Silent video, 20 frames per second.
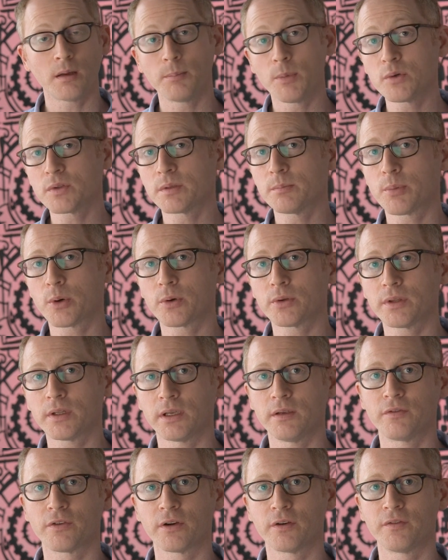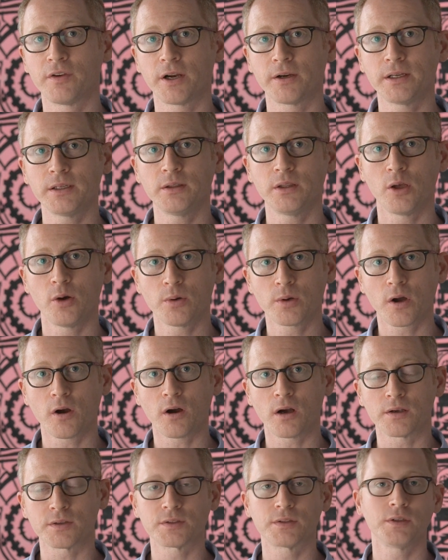and most importantly, for a very low
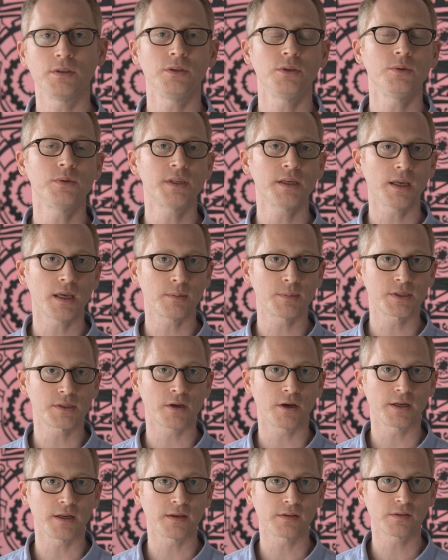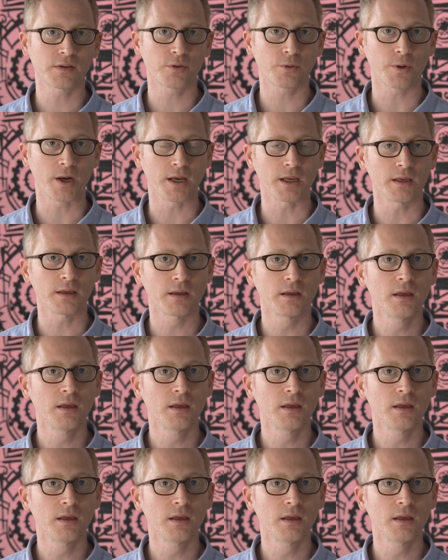cost using Amazon S3.